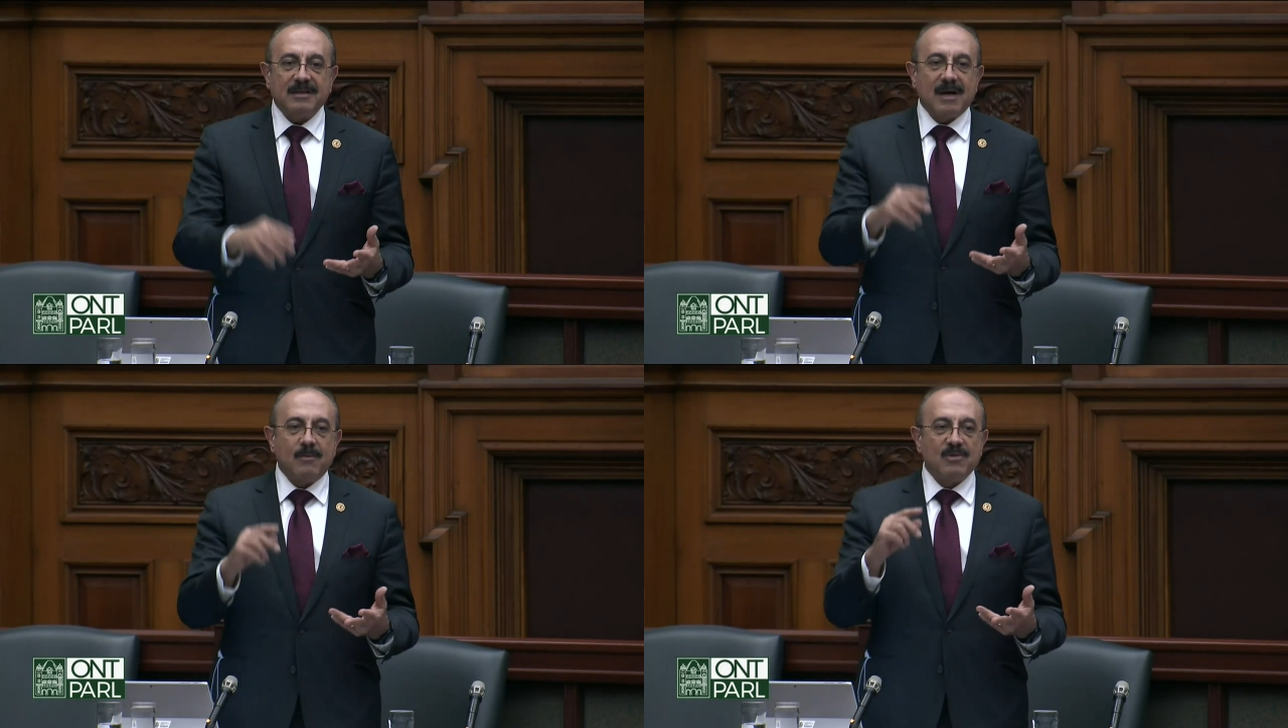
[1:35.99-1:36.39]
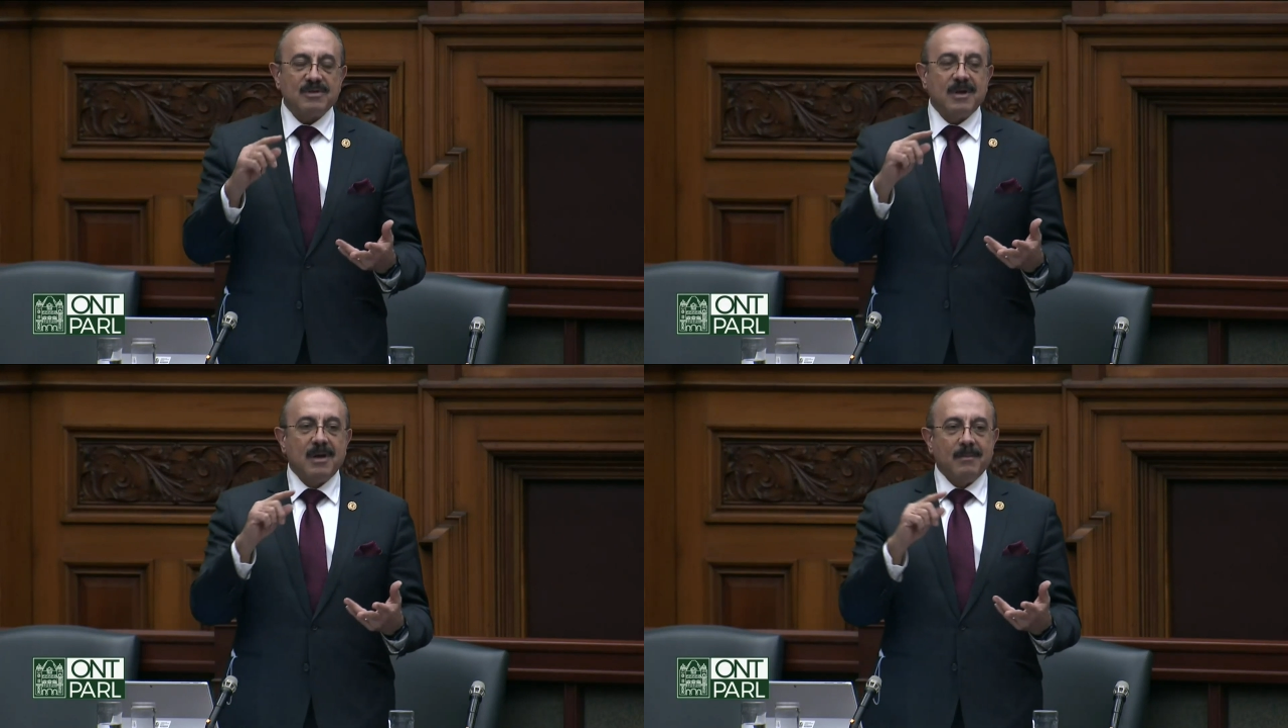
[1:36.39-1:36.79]
it comes
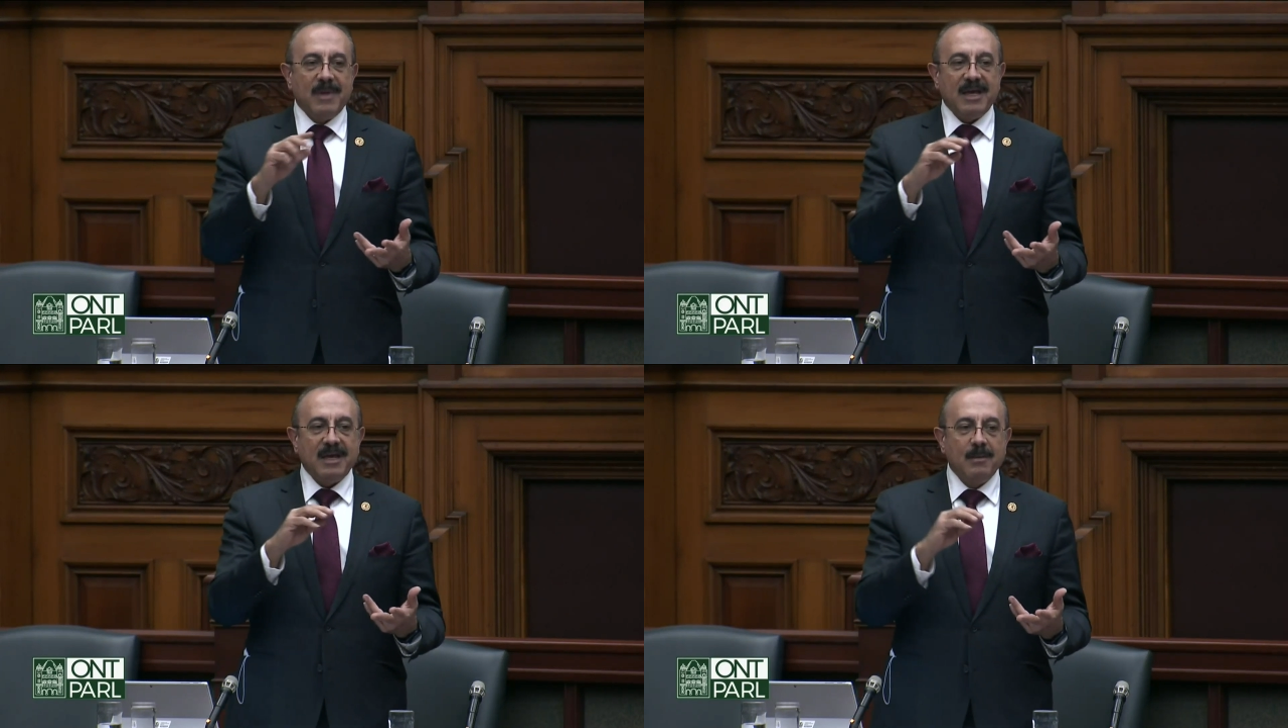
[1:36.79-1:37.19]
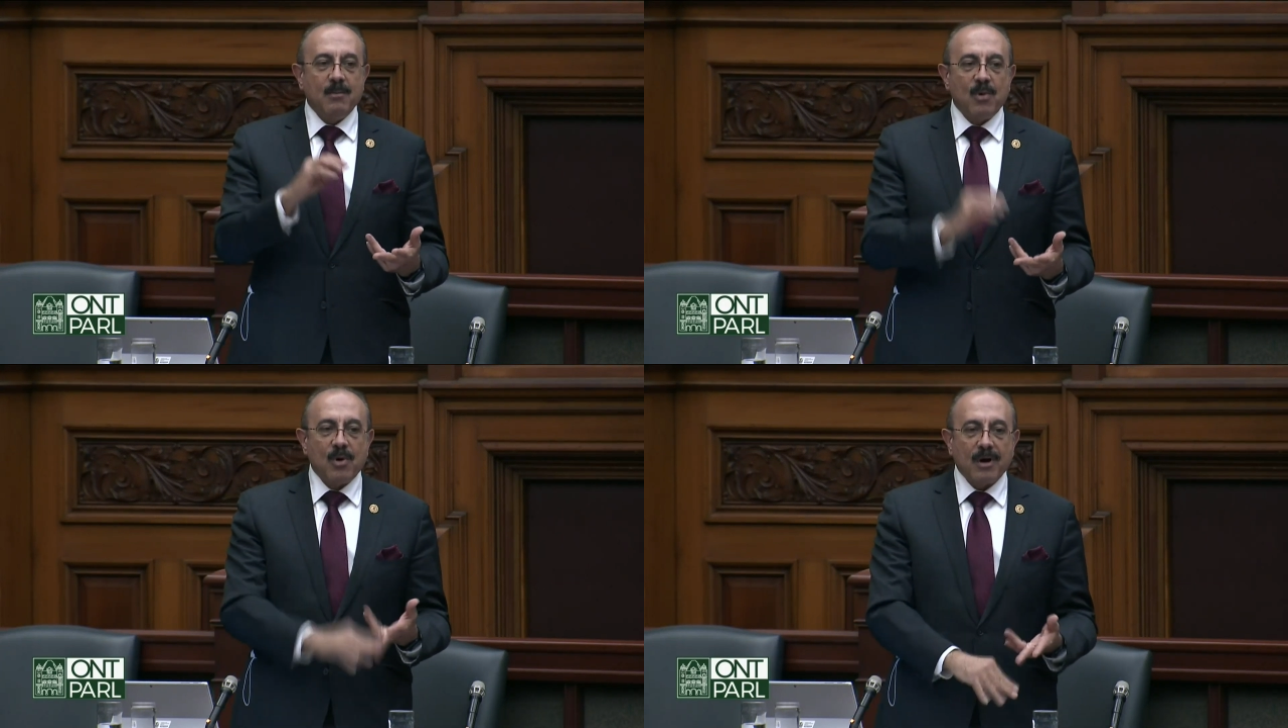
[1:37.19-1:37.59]
with making
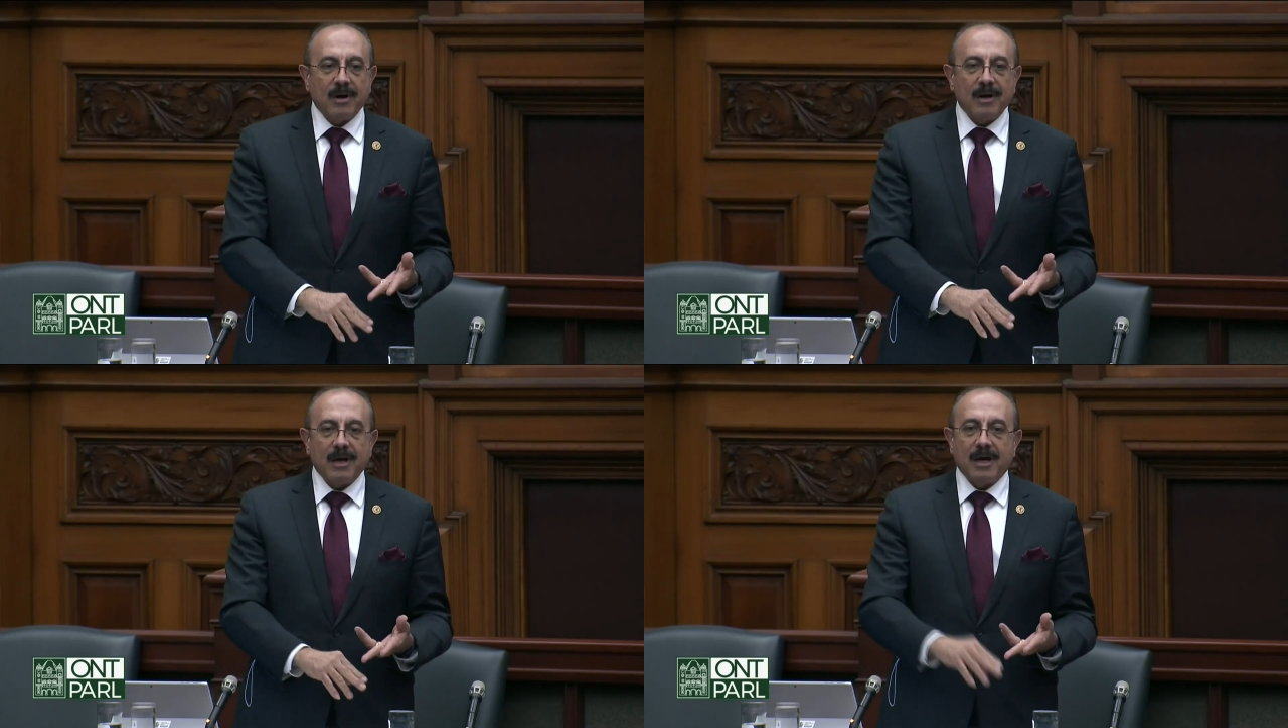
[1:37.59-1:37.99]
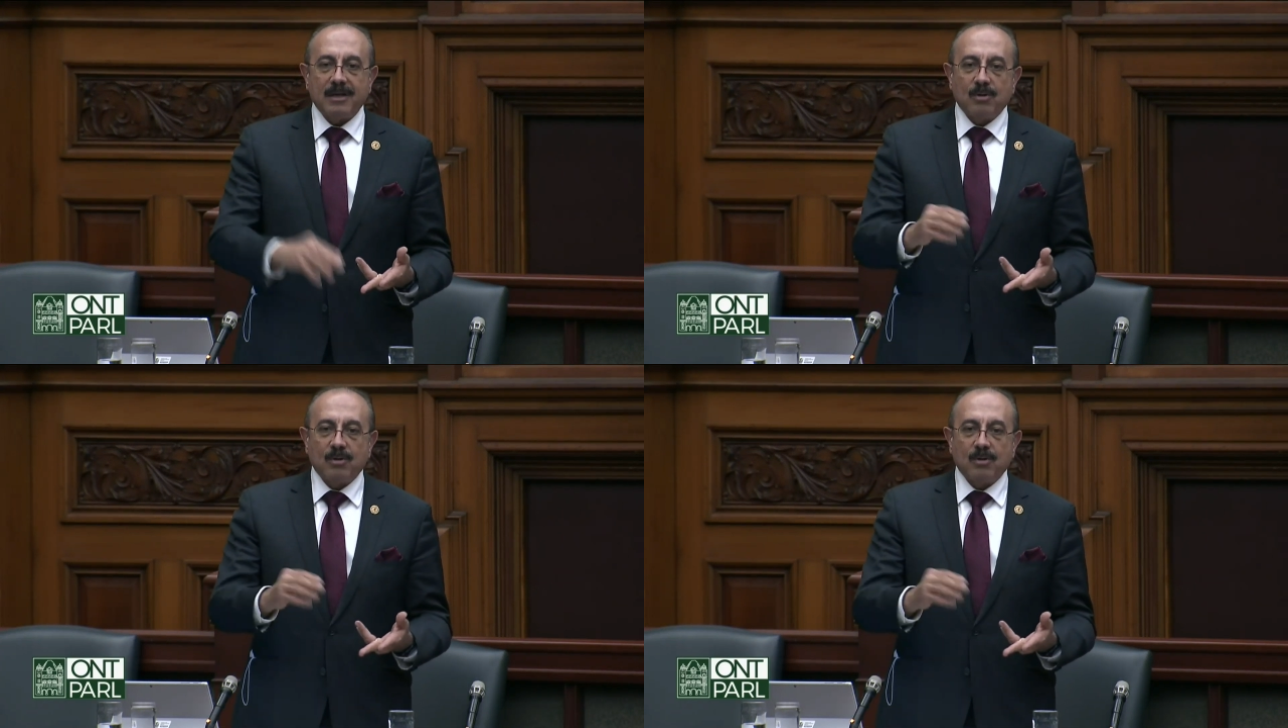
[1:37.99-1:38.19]
more uh,